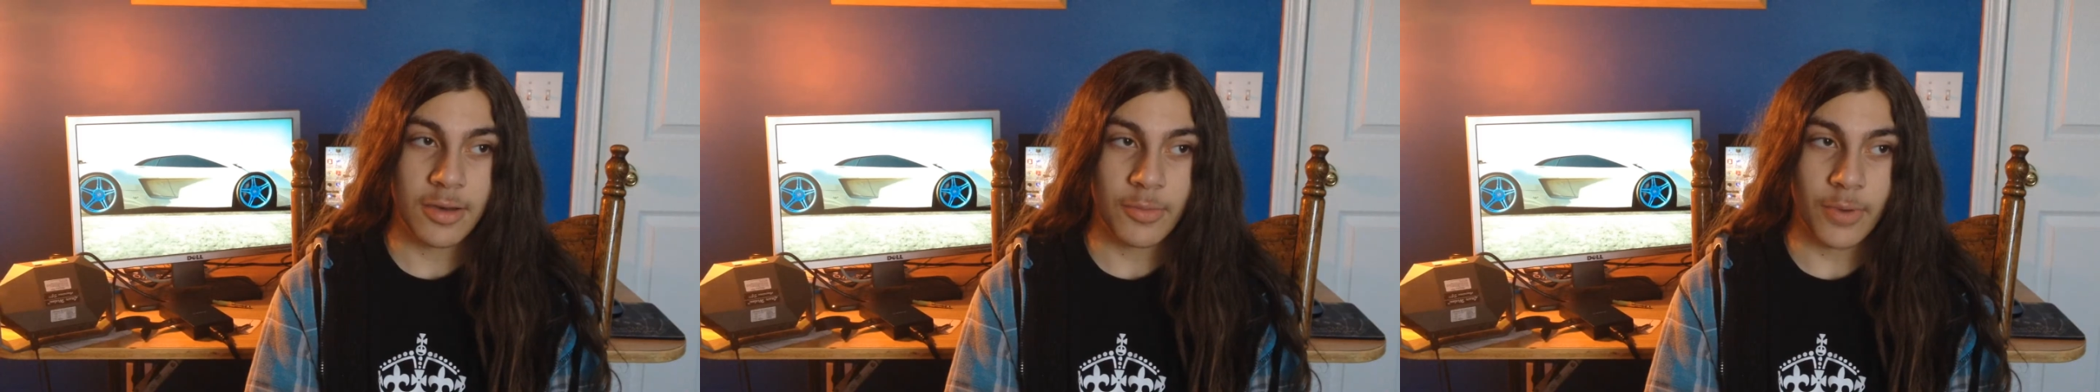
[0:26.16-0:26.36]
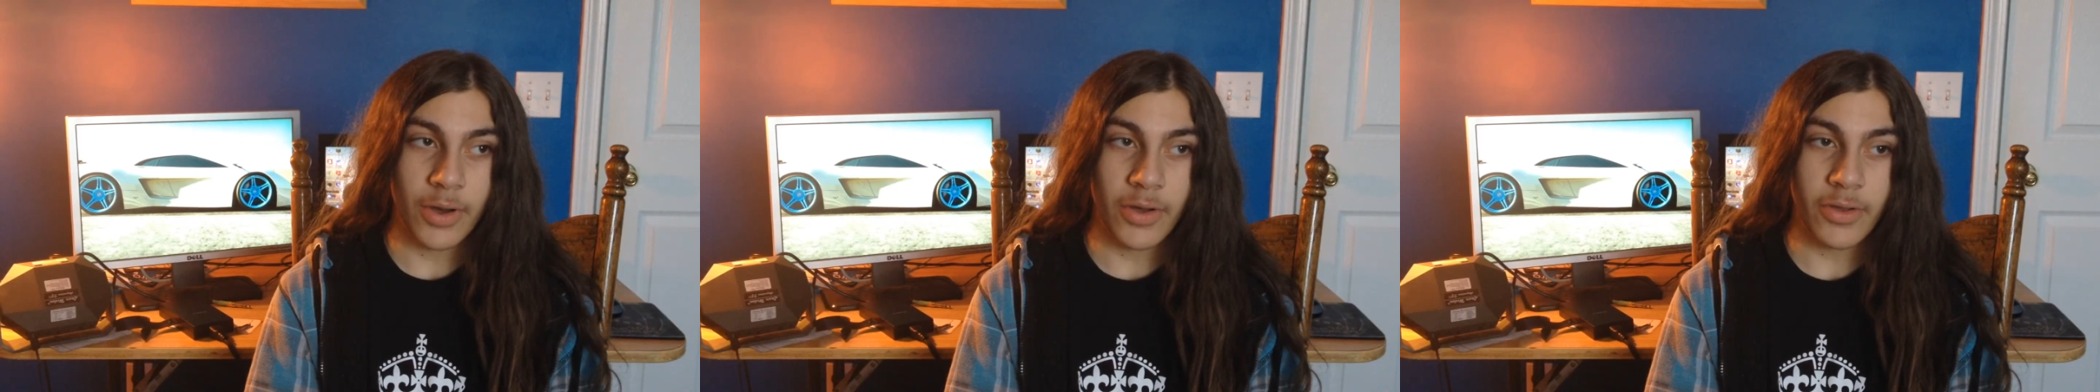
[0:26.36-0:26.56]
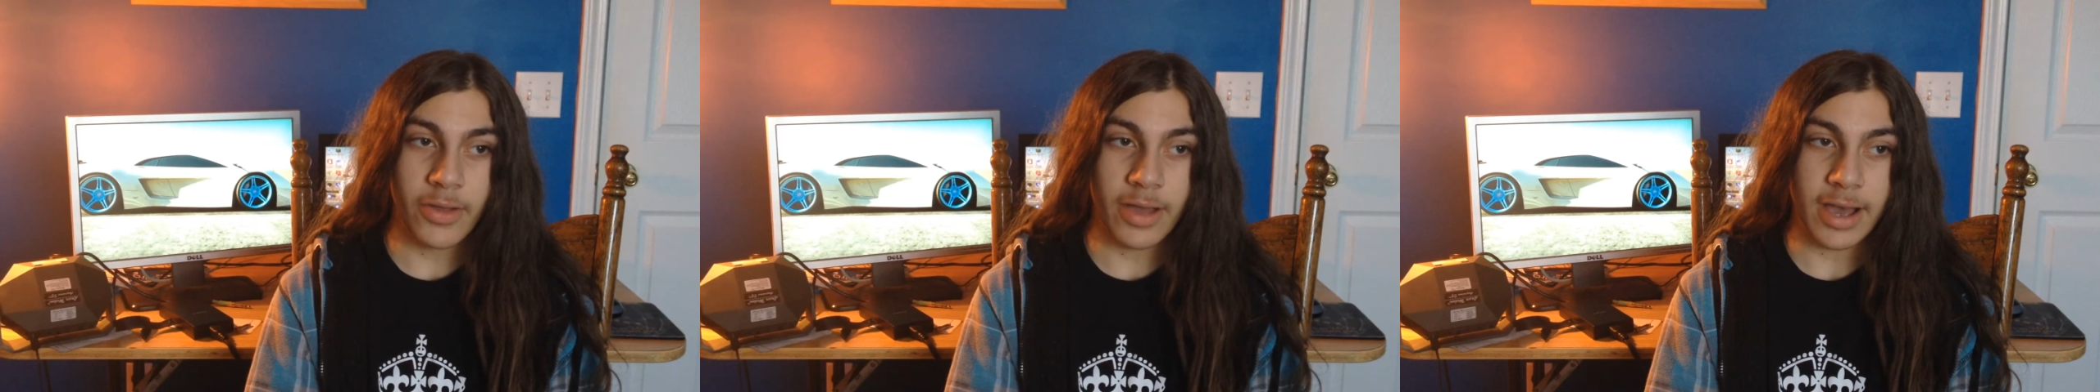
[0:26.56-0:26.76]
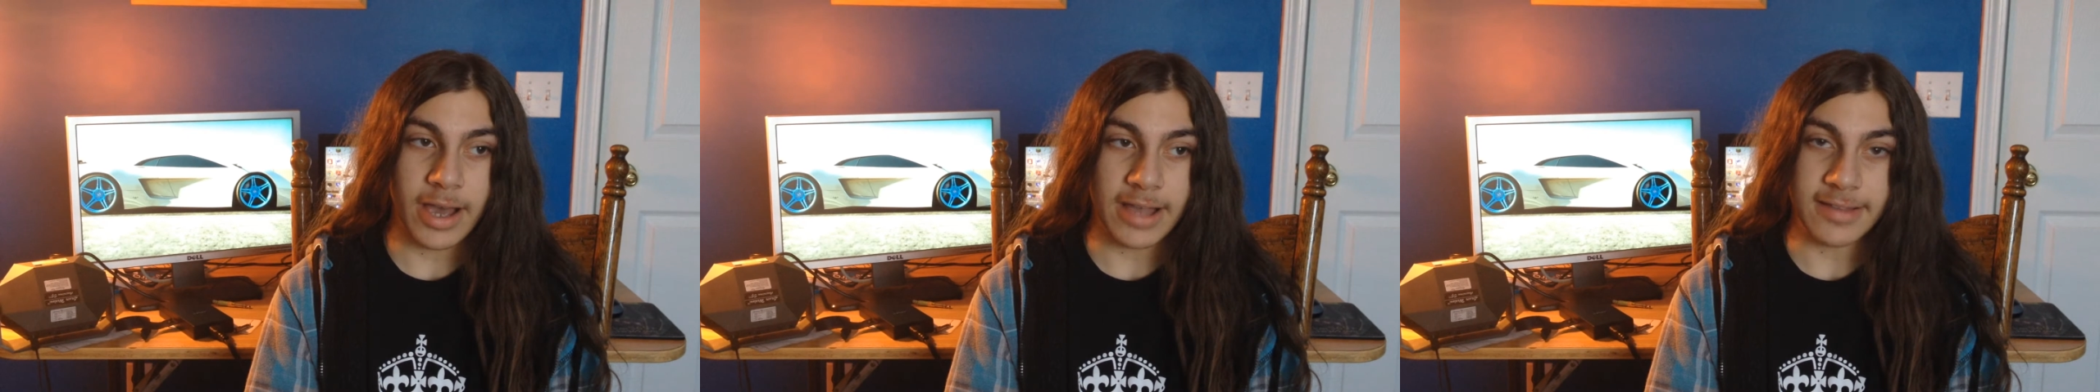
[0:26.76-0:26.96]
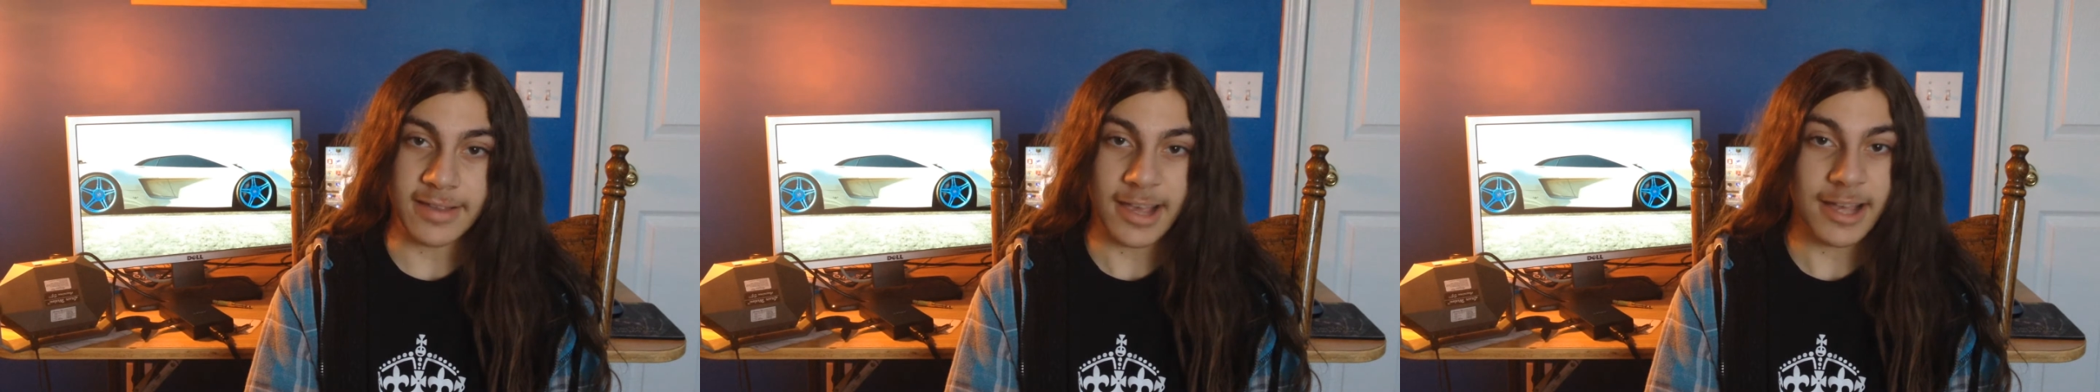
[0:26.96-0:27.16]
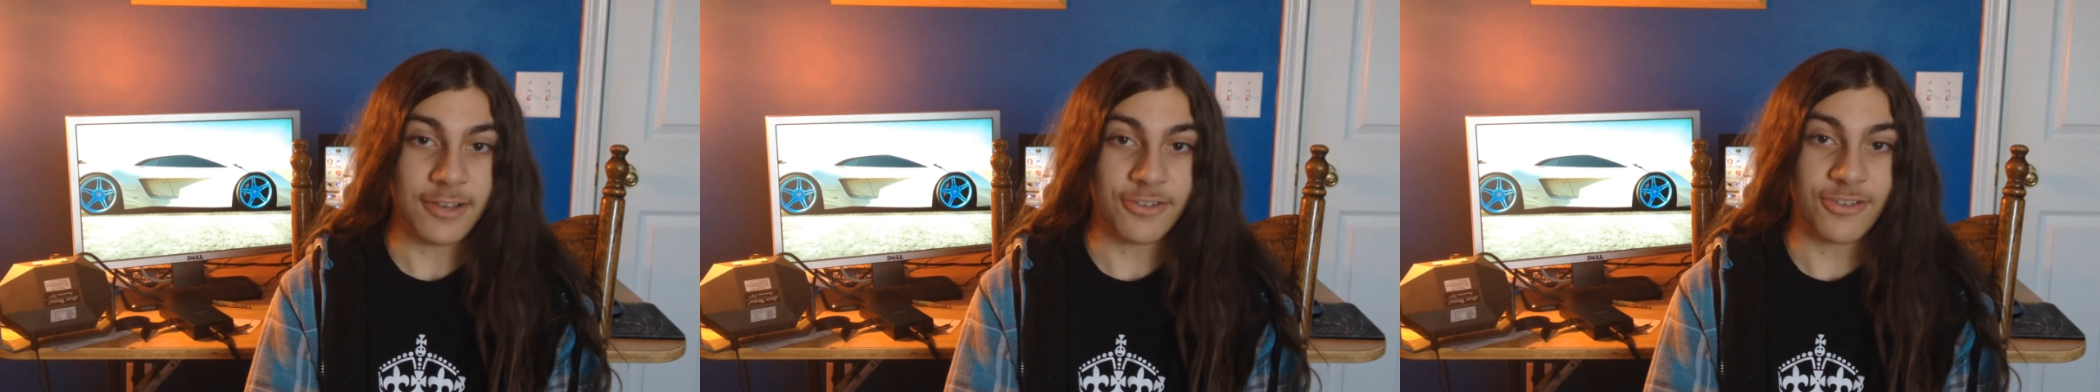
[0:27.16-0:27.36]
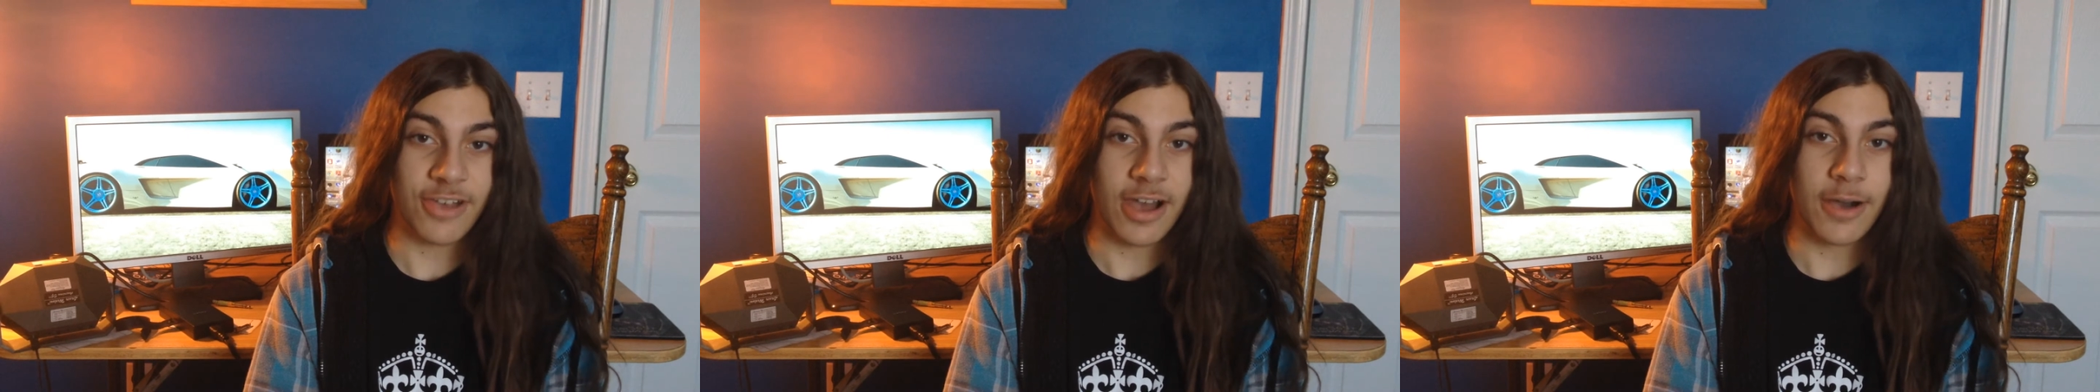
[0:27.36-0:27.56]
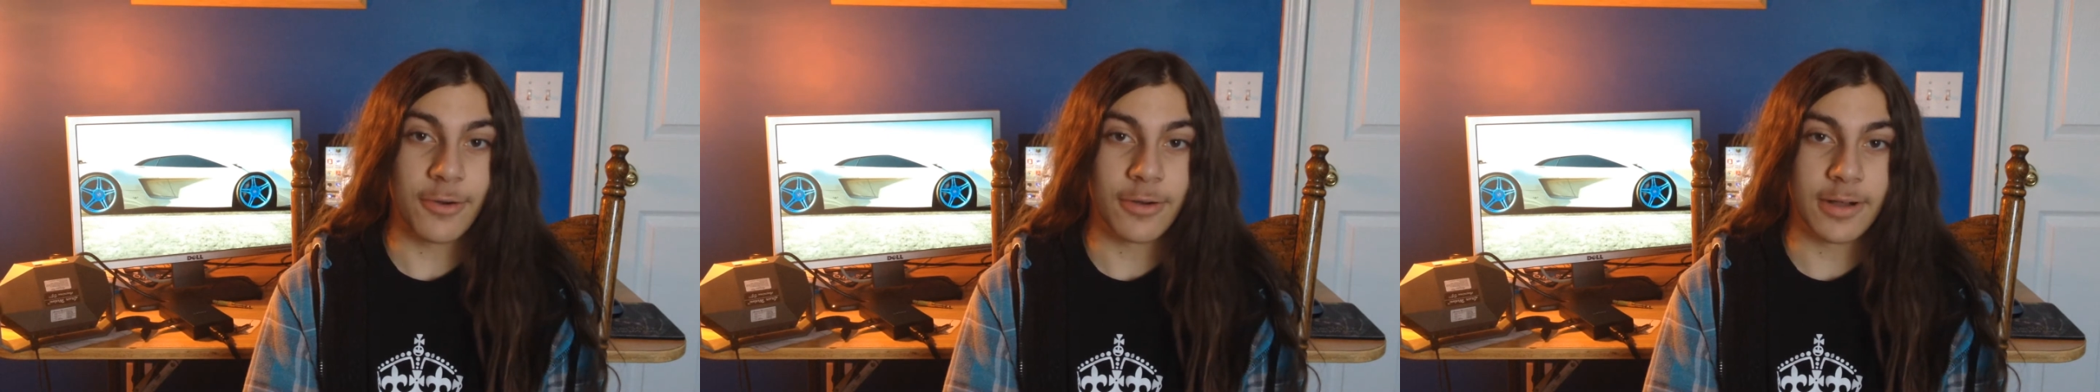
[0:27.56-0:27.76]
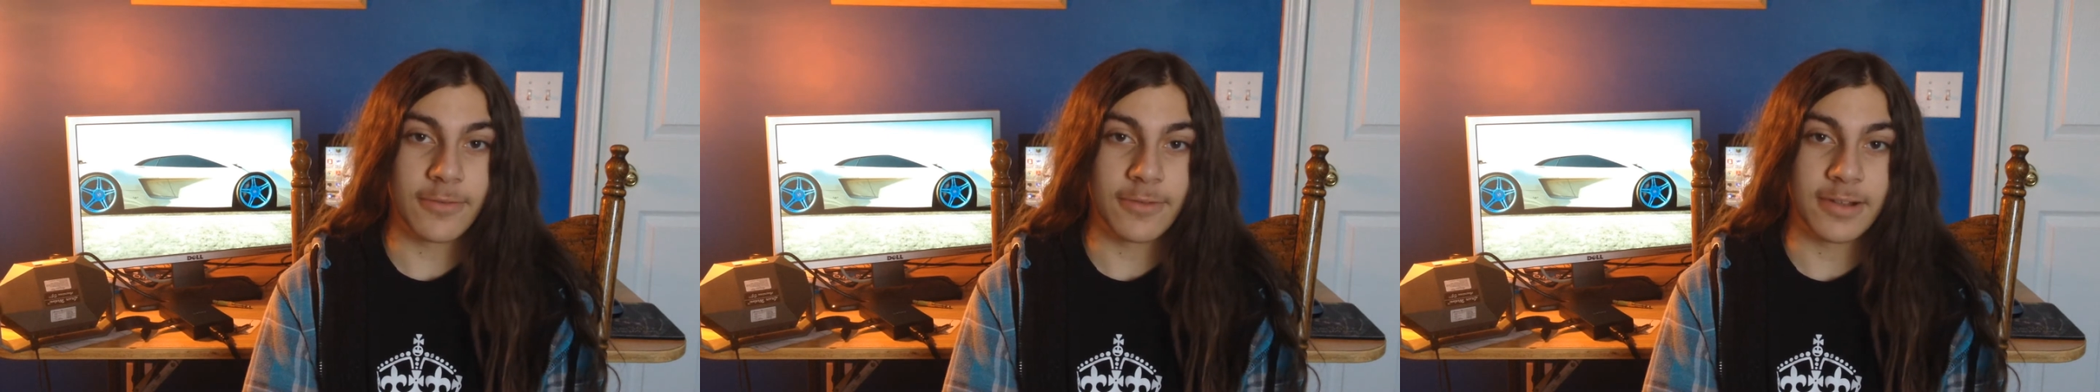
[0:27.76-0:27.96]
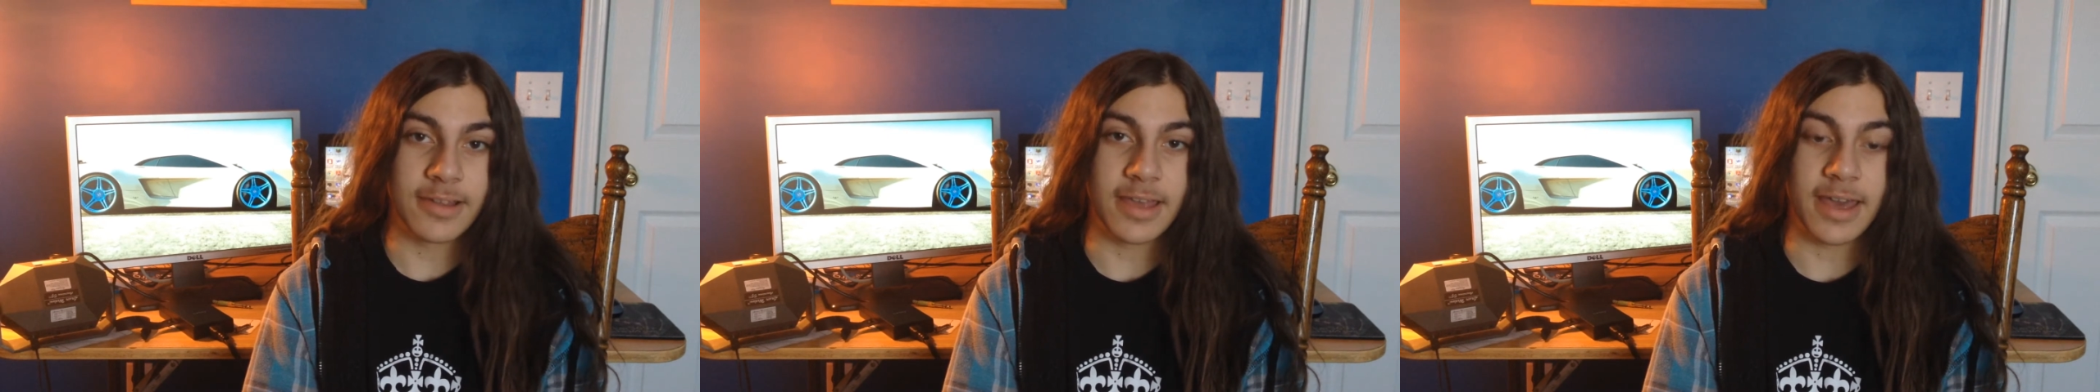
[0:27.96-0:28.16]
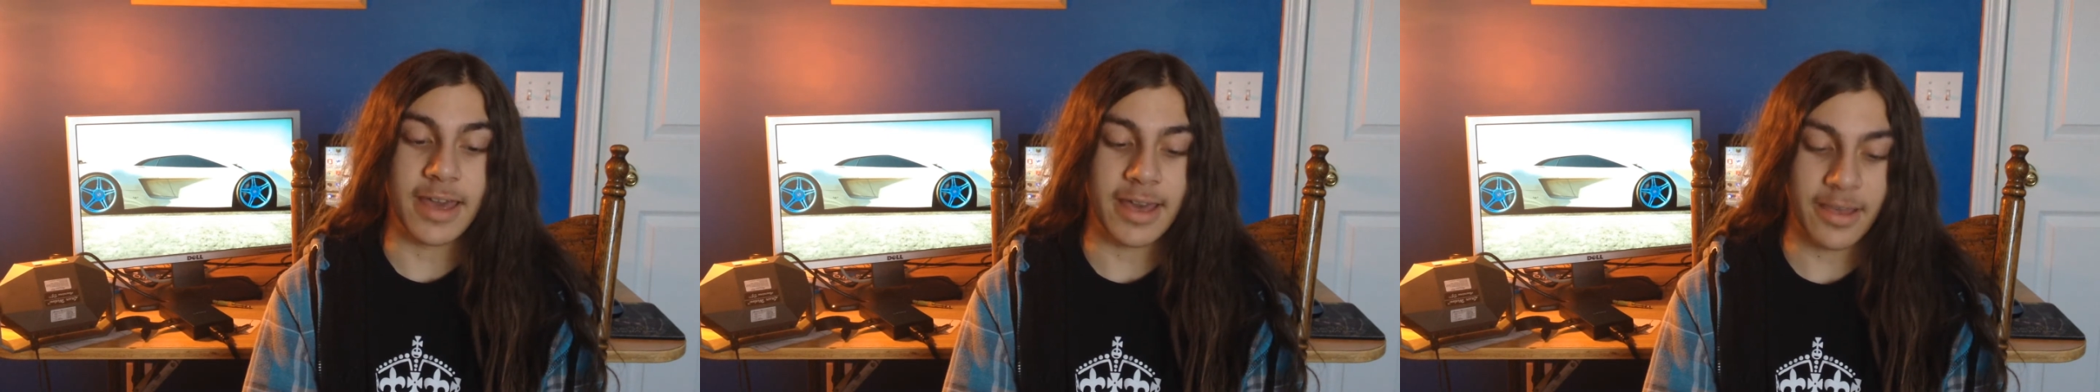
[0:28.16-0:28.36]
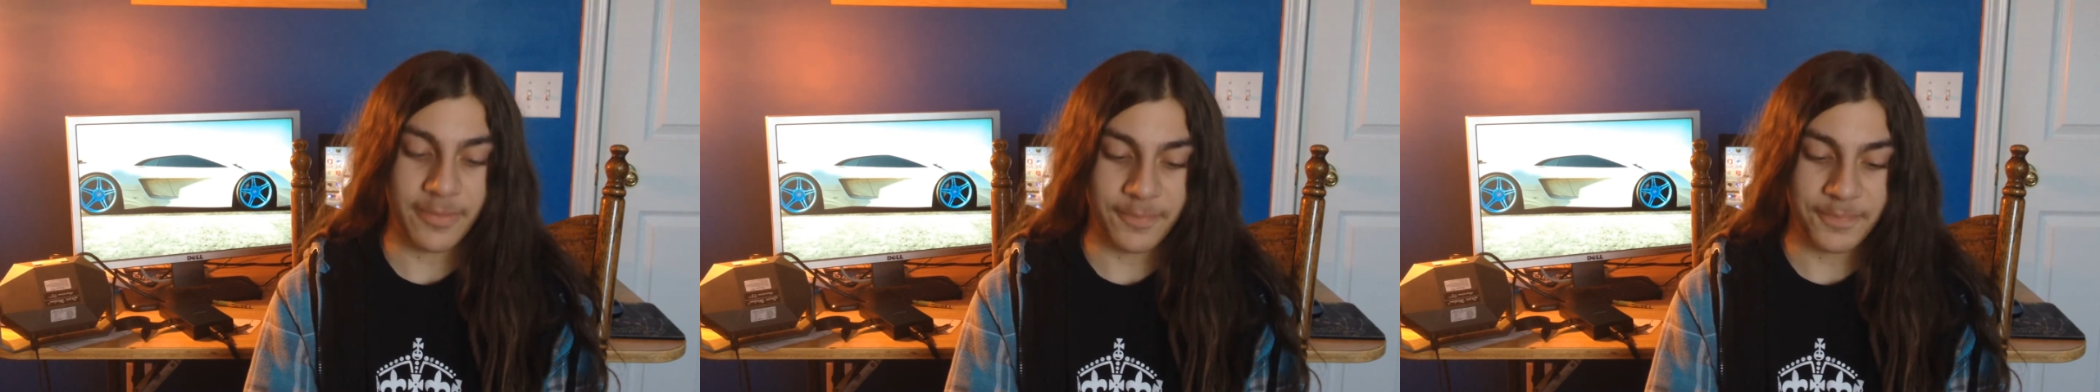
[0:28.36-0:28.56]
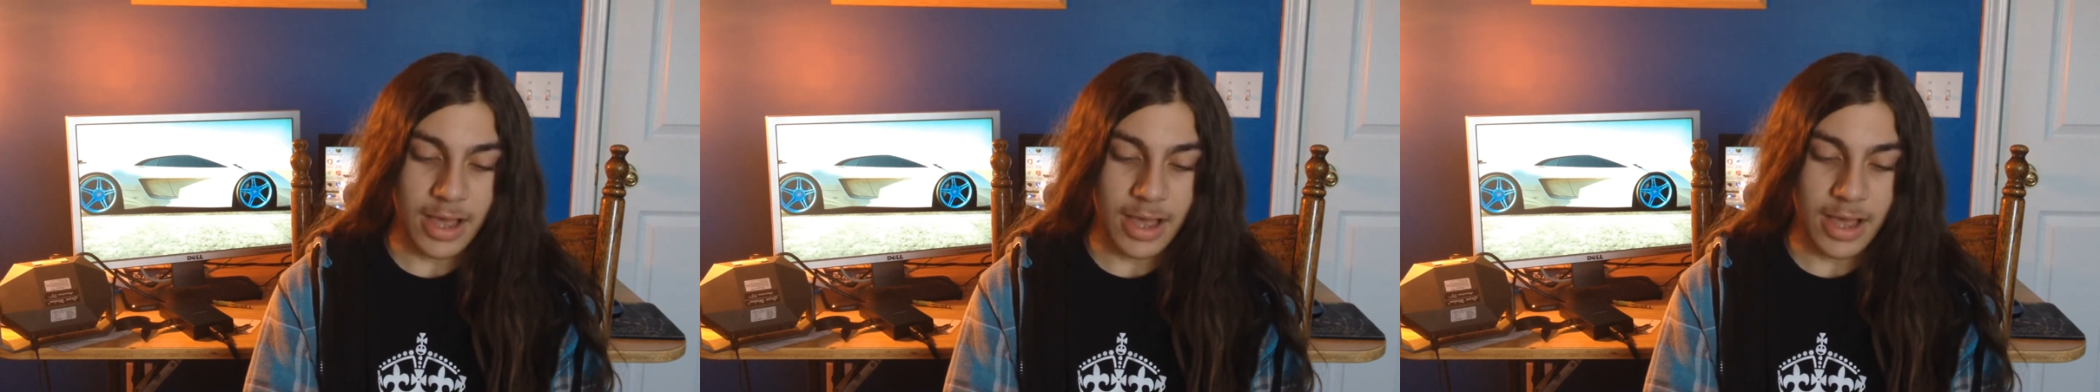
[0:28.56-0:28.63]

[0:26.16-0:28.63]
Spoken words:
Well, I take a shower every day.